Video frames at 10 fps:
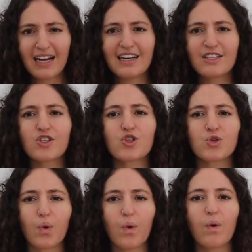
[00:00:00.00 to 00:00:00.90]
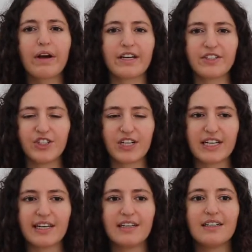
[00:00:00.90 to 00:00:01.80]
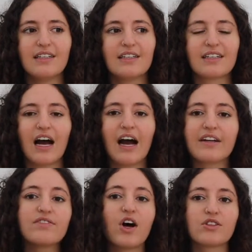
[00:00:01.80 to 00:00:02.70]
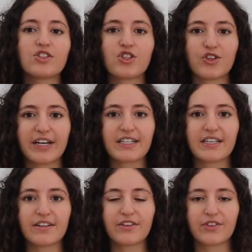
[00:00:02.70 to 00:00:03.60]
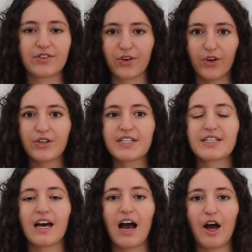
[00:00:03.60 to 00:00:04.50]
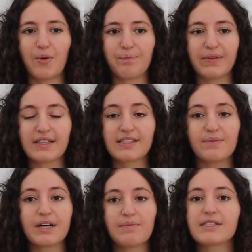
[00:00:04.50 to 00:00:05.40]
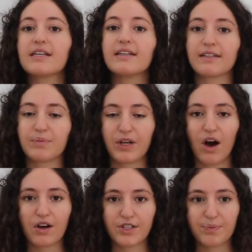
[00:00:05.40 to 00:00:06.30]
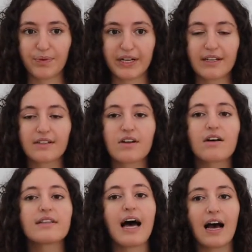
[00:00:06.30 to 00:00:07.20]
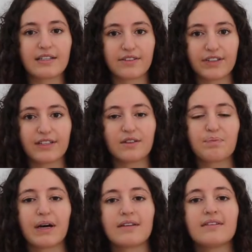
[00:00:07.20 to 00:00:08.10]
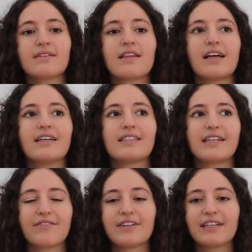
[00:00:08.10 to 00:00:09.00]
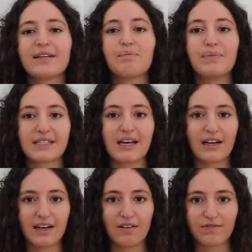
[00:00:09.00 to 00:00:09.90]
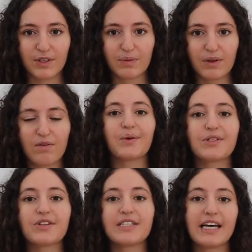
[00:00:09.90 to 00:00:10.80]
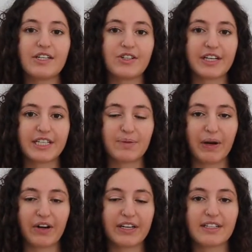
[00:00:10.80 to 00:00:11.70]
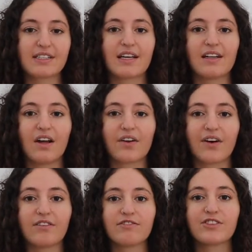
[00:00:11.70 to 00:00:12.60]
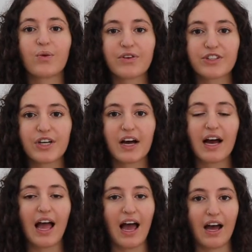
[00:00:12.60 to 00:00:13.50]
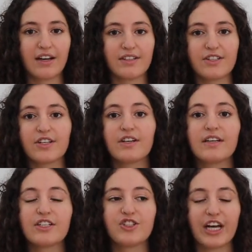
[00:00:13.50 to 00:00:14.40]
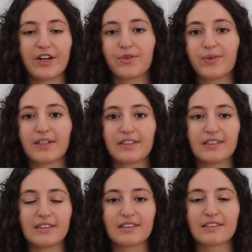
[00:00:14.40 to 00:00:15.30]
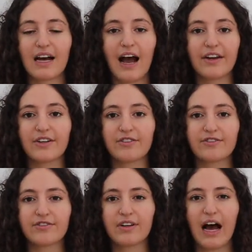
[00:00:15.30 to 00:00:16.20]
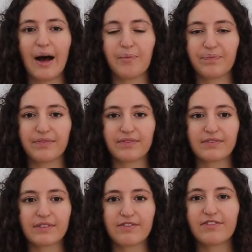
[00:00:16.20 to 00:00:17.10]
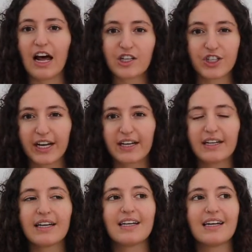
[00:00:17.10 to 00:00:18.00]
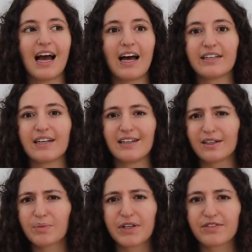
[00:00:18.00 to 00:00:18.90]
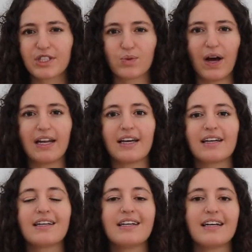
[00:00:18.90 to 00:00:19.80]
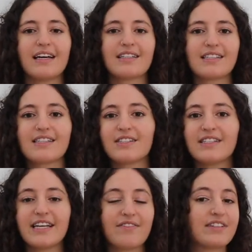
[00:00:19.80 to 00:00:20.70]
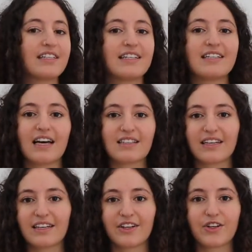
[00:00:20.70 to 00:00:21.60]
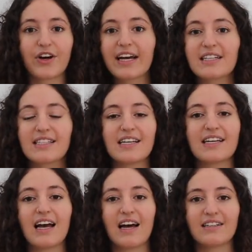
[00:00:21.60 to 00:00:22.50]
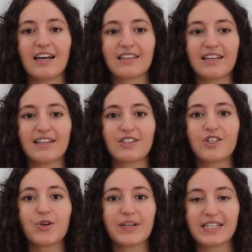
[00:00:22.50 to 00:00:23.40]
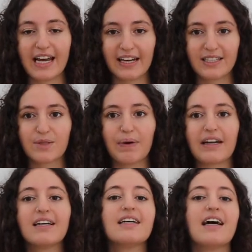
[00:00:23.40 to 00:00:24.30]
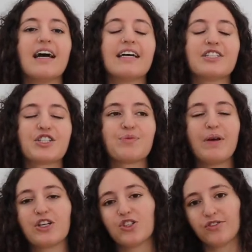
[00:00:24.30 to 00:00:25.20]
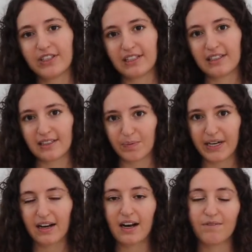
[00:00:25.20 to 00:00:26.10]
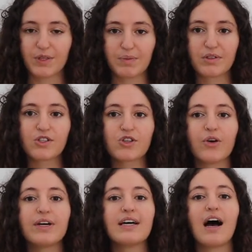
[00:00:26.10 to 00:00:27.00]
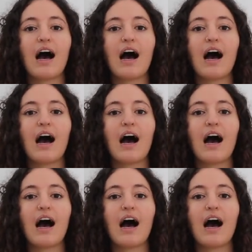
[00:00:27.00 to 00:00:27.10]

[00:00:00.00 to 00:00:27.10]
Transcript: a sore, itchy, kind of constricted throat, and sometimes it's a little bit hard to breathe. Not that difficult, but it's definitely a bit uncomfortable. I also tend to experience a lot of nausea and general kind of flushing and a little bit of a swelling. It's definitely nothing crazy and nothing too intense, but it just makes you feel a little bit uncomfortable. So